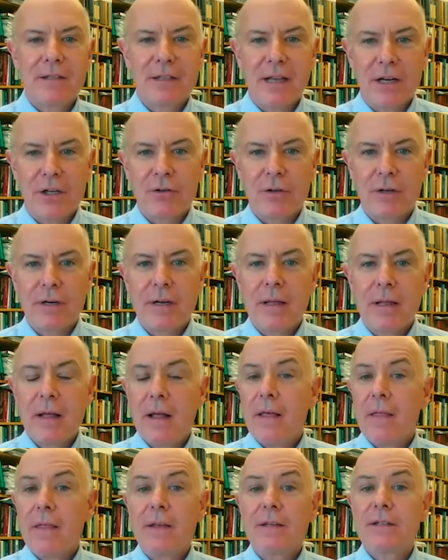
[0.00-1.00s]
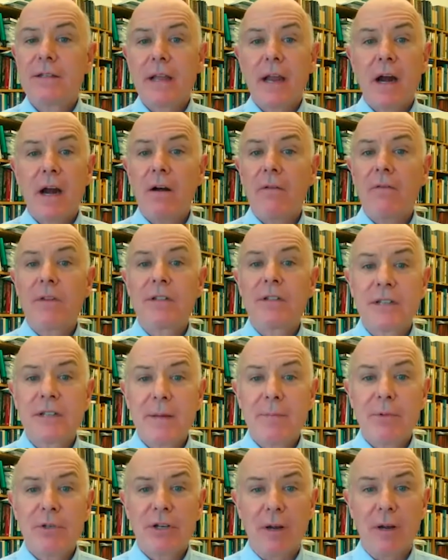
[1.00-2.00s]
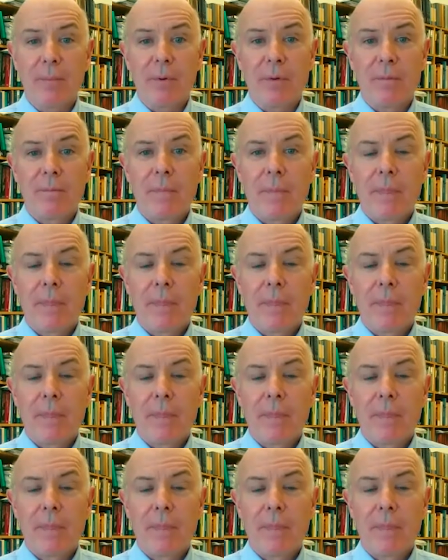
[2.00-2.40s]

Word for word: century. This is the era of the steamship.